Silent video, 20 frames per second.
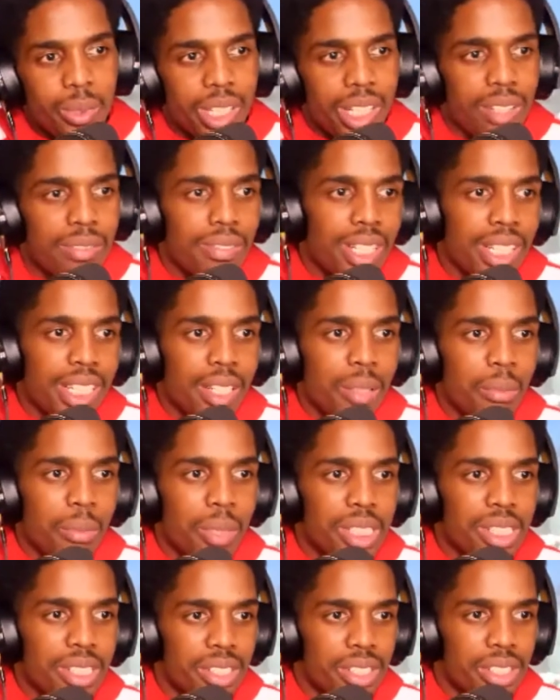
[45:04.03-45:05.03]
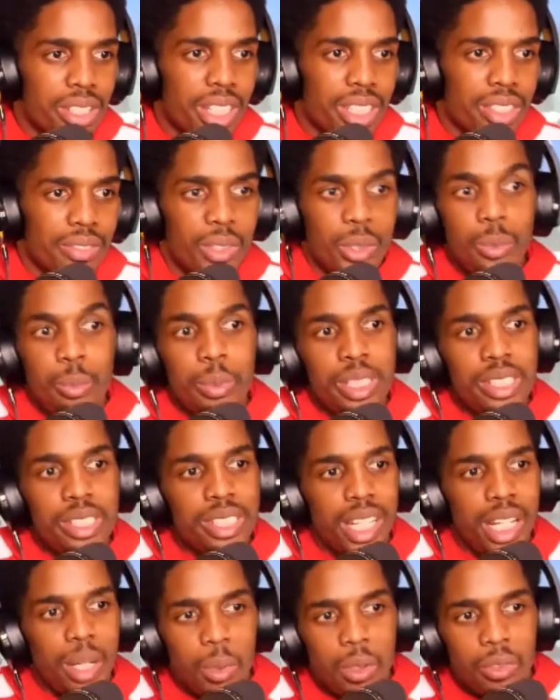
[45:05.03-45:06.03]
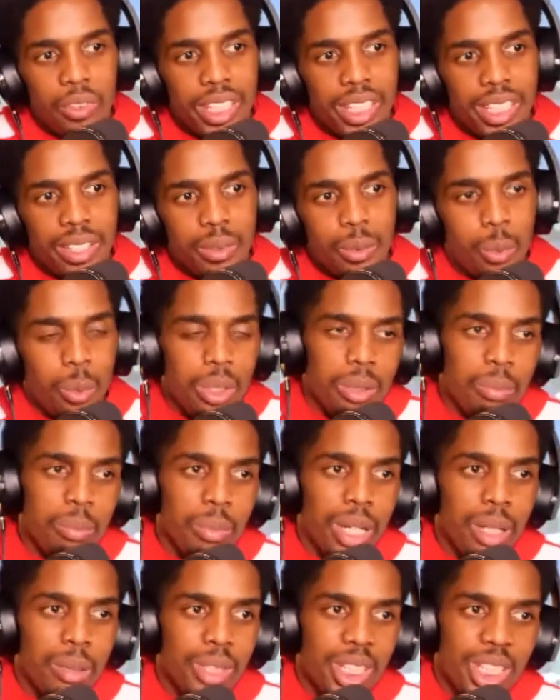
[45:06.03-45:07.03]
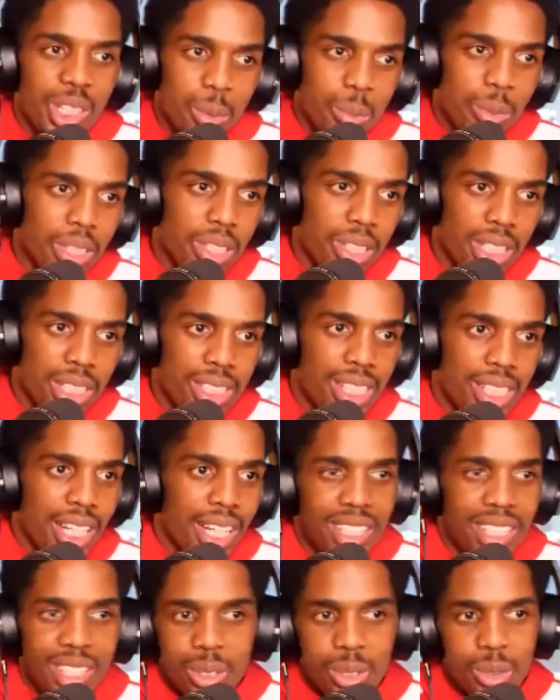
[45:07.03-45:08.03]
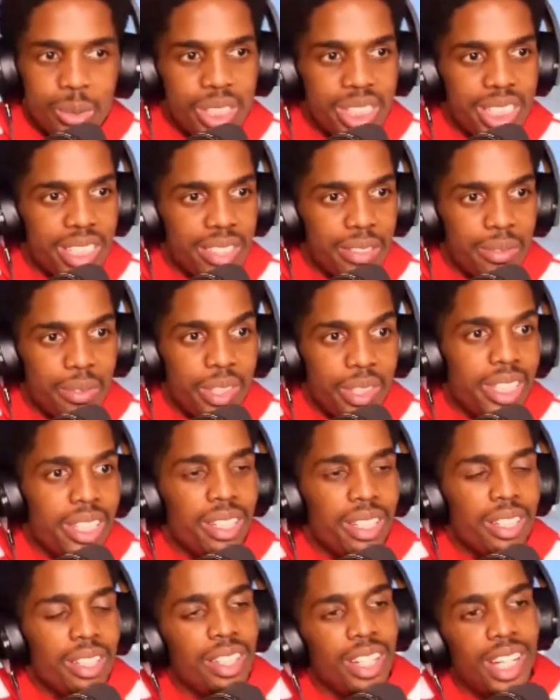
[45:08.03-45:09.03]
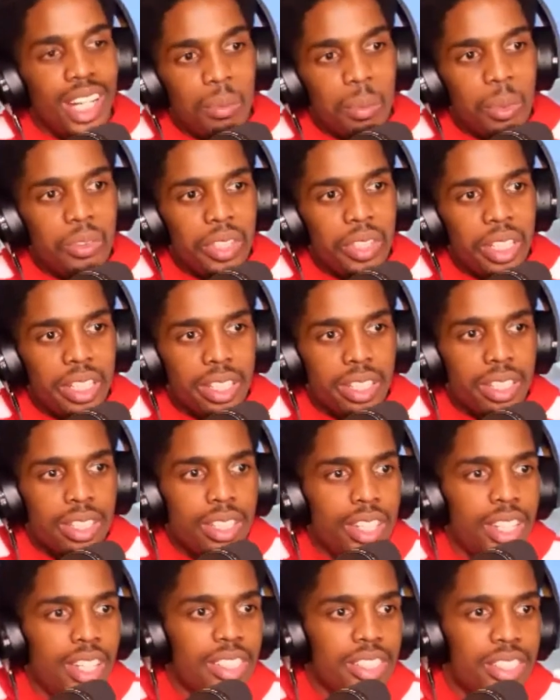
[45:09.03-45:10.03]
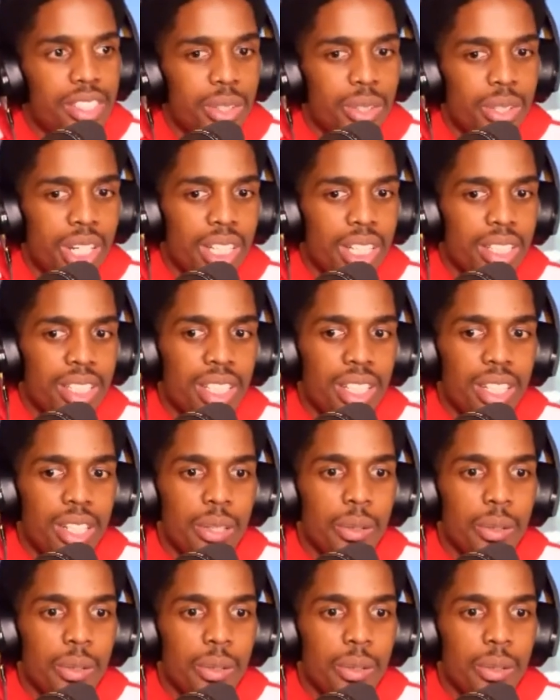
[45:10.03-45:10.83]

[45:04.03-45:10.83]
find out my sister has lupus, I'm over here. When my little brother gets diagnosed with schizophrenia, I'm over here. So I think